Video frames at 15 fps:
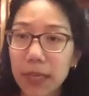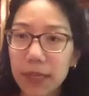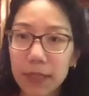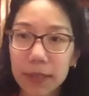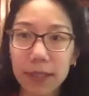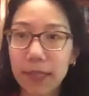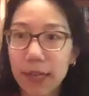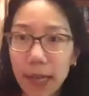And
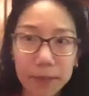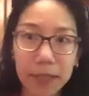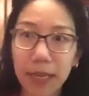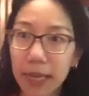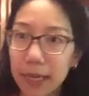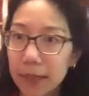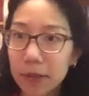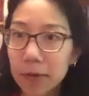at the Times, I
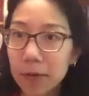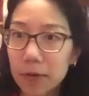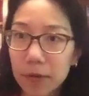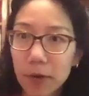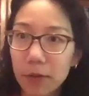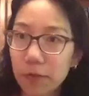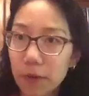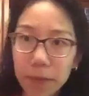edited
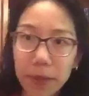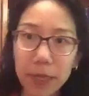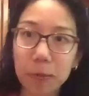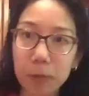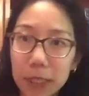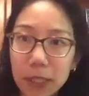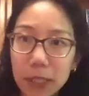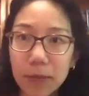a front page
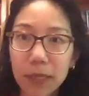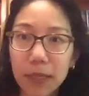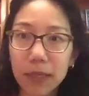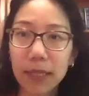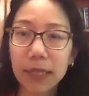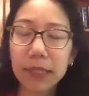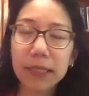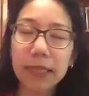piece about
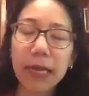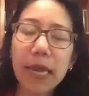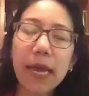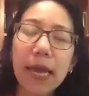this.